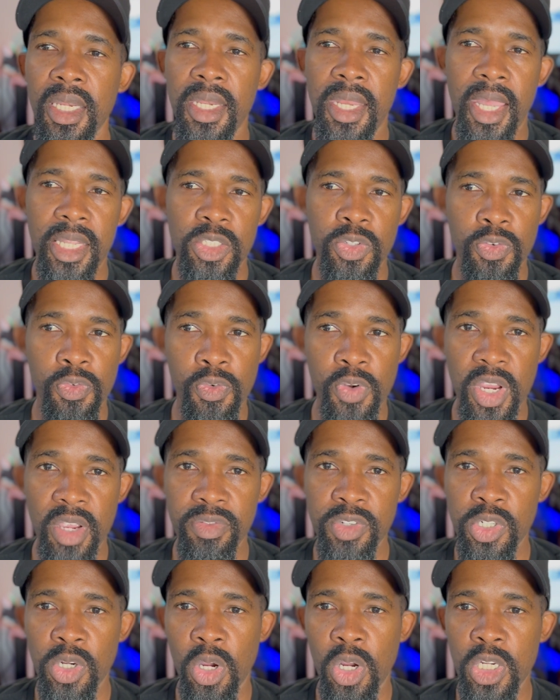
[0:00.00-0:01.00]
That's free
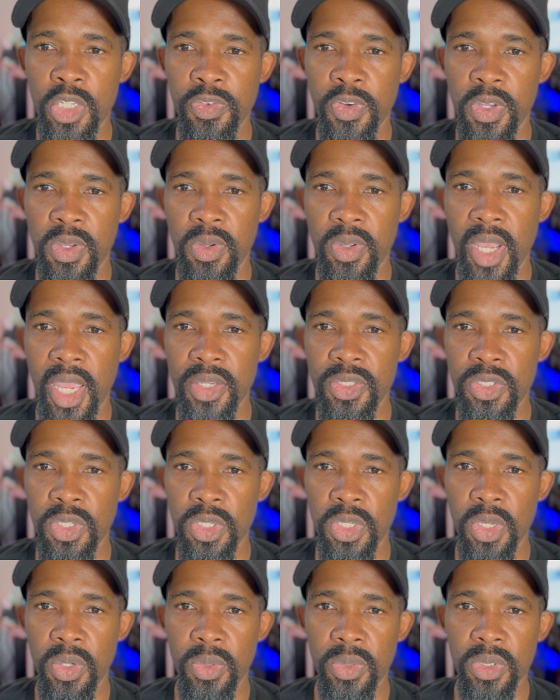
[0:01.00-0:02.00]
of charge for you guys
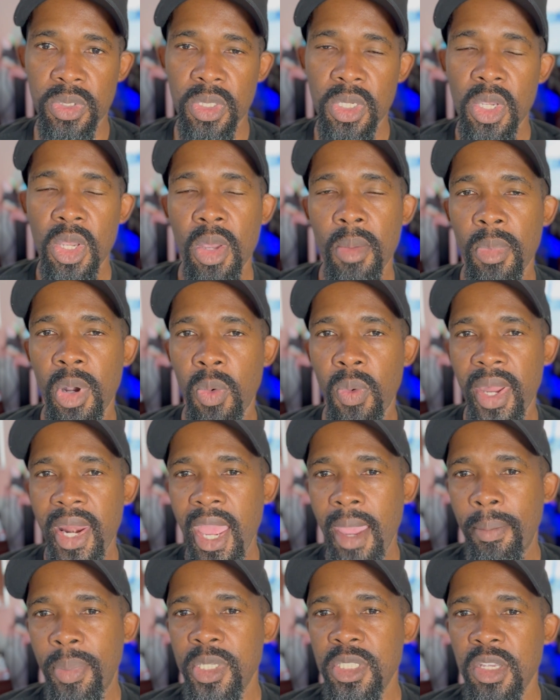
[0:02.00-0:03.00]
to use. But what
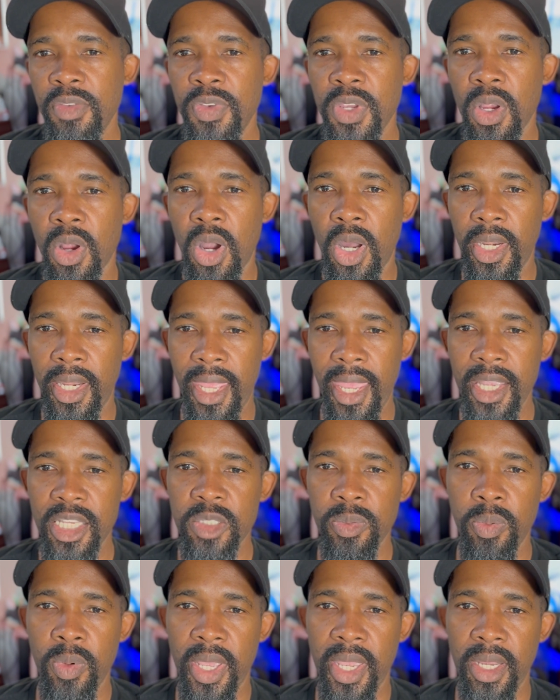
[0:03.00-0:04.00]
happens if you're on
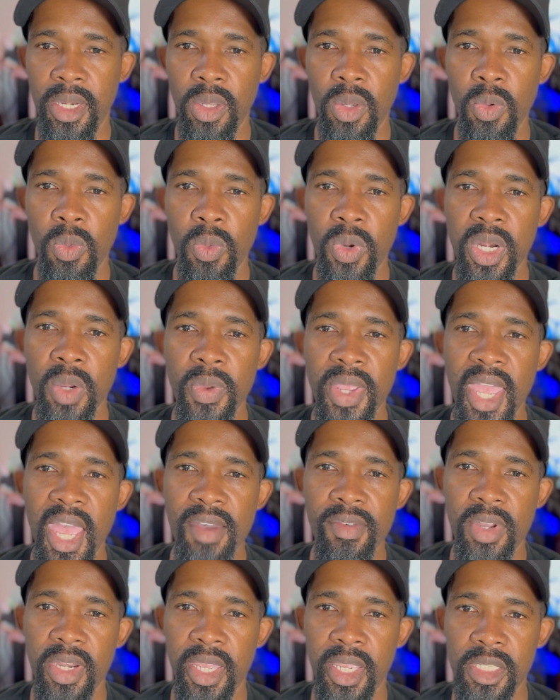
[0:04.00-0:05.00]
X-Plane? What do we
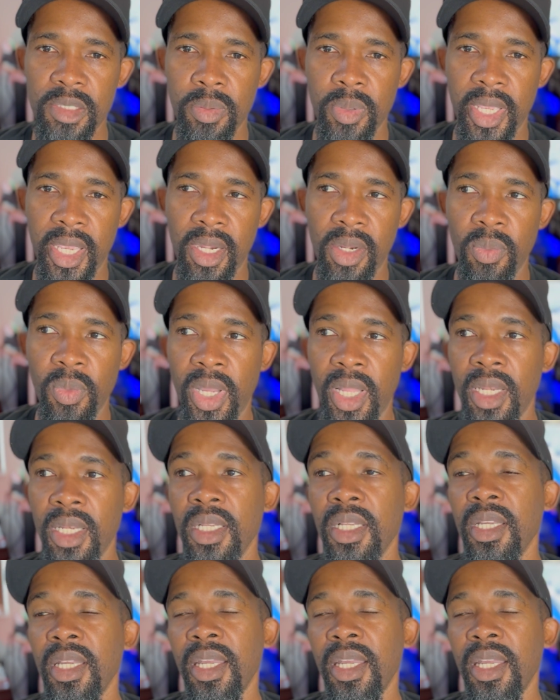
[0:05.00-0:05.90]
have on X-Plane? Well,